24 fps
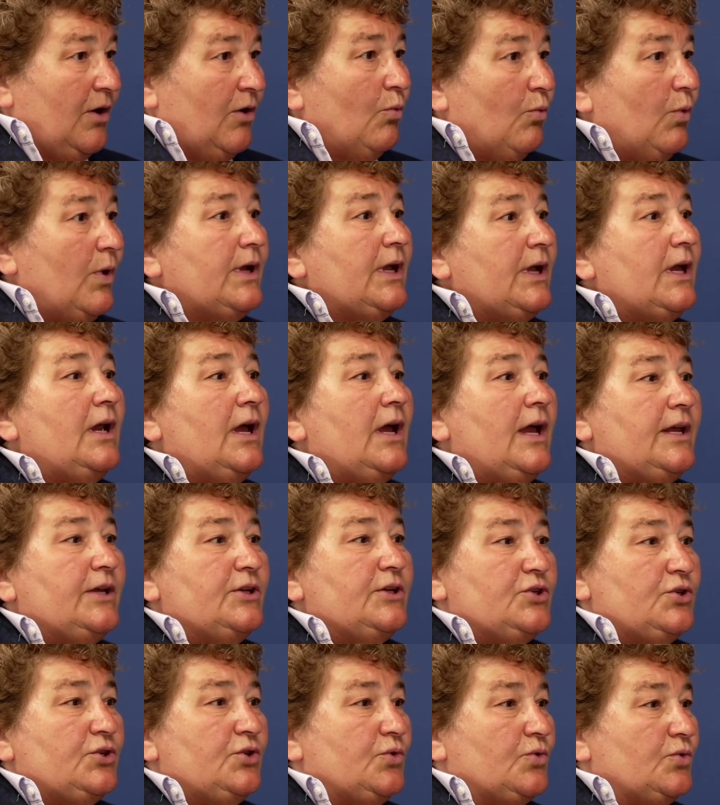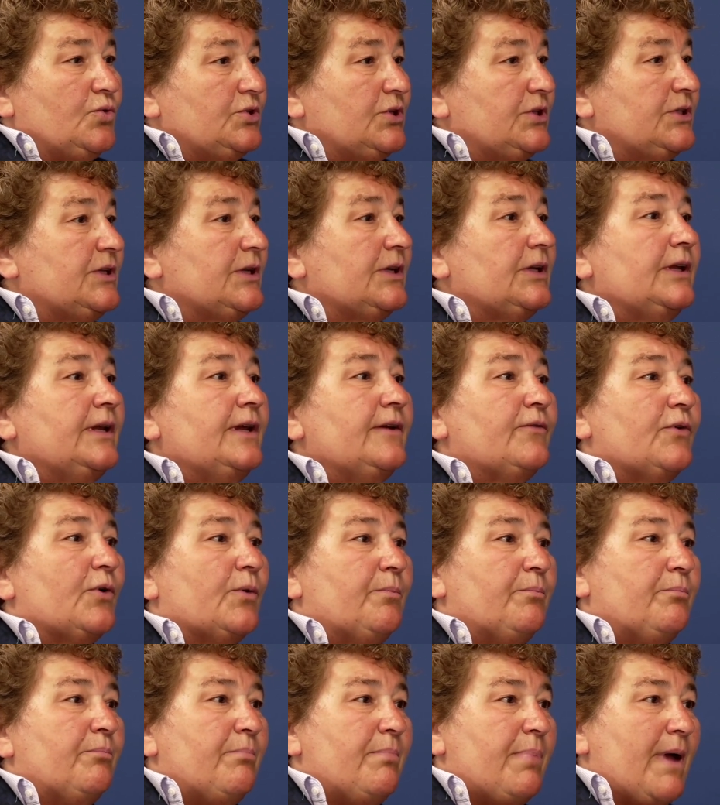What can I do to deliver
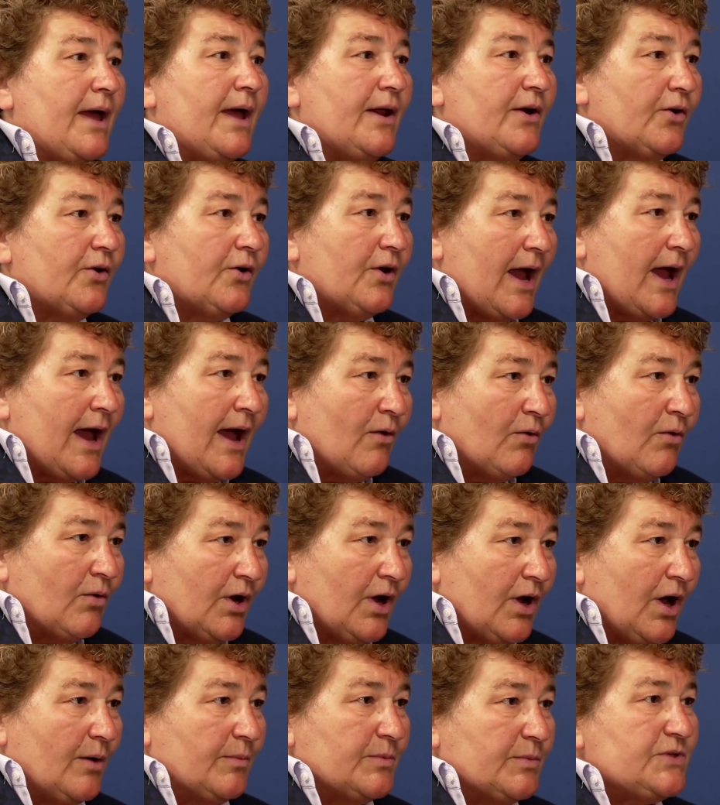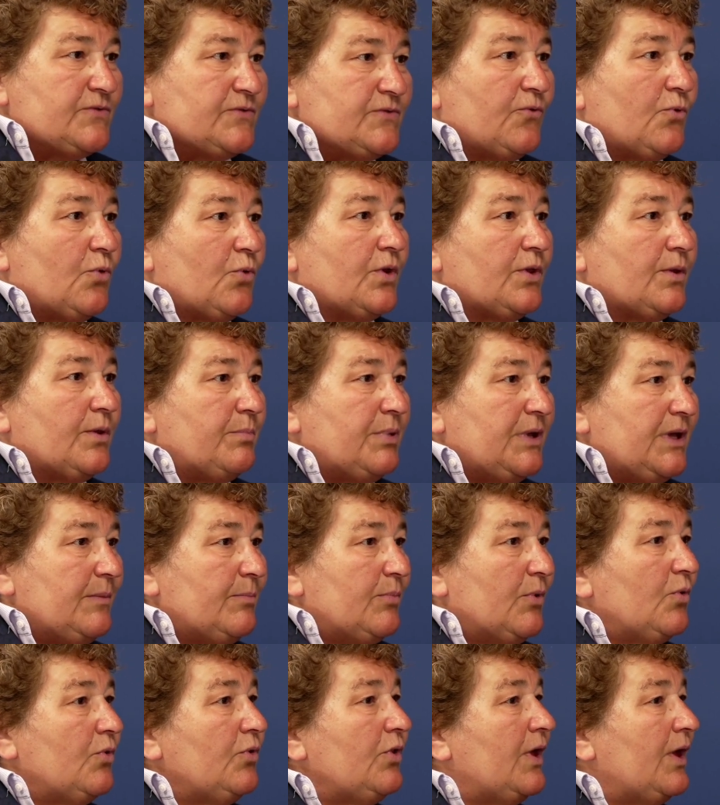better outcomes for the
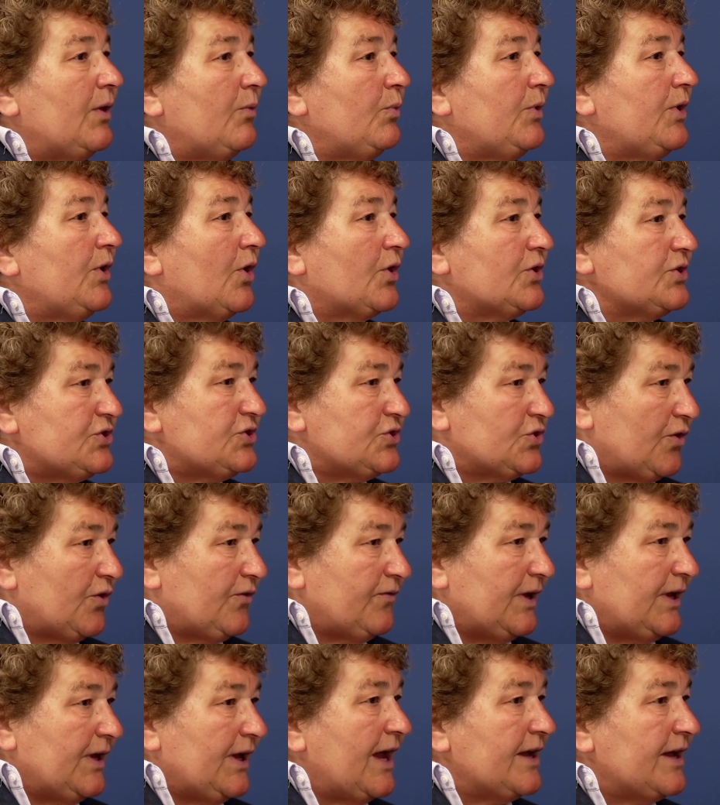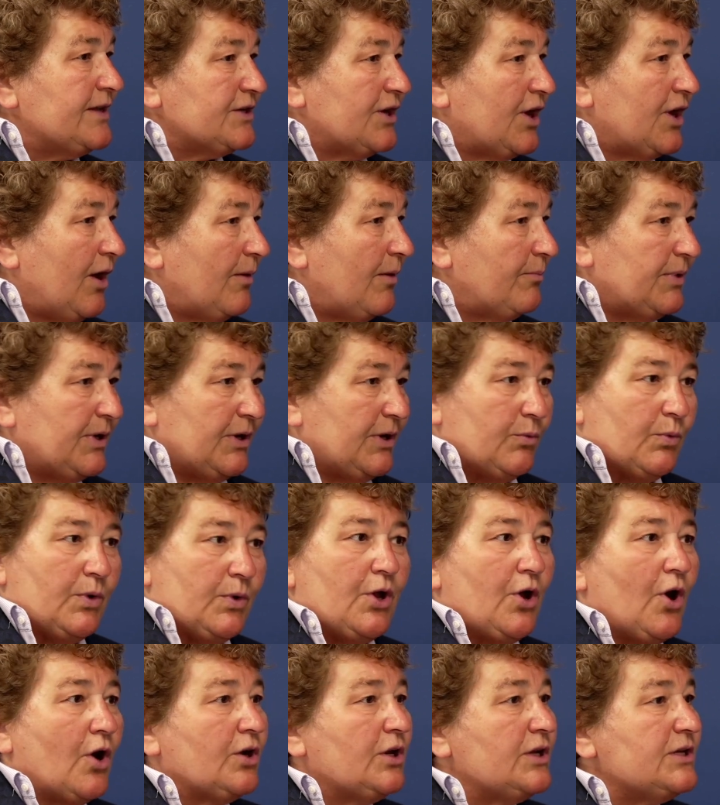people that we are serving as a company,
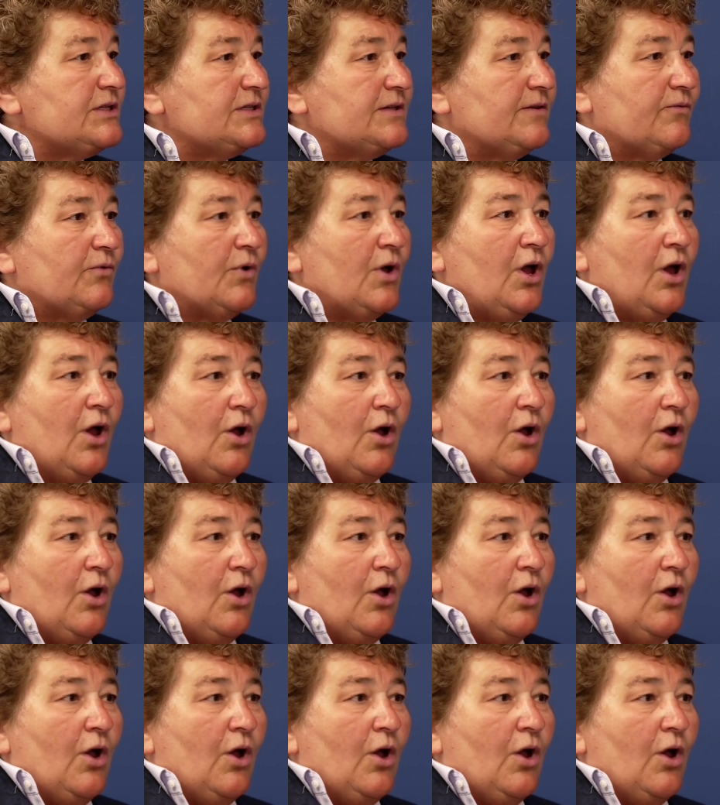regardless of